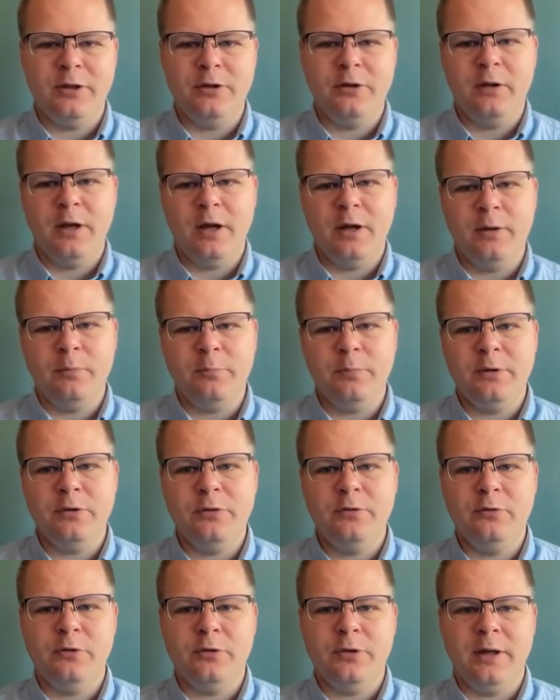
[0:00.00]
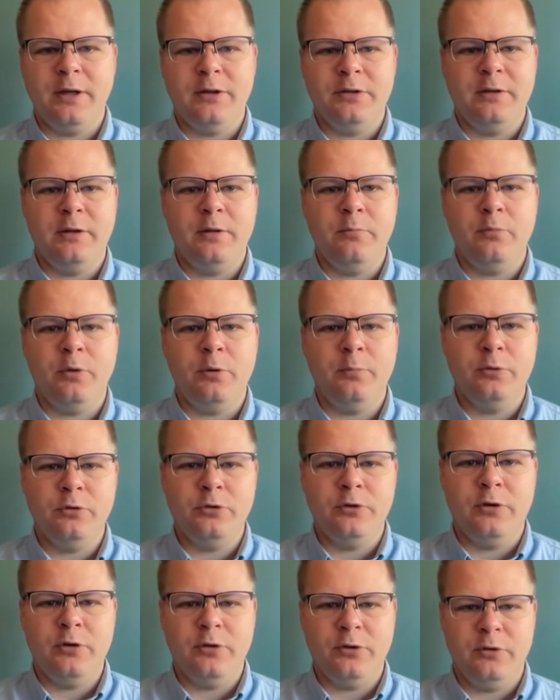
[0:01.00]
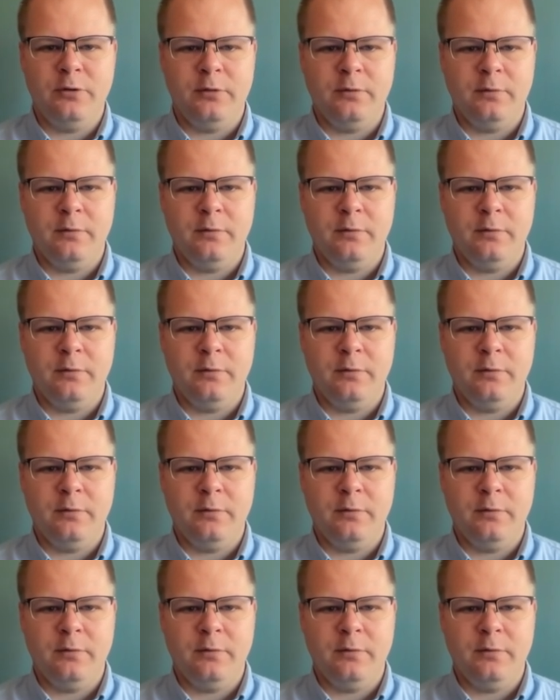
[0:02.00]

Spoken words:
to elements for testing purposes.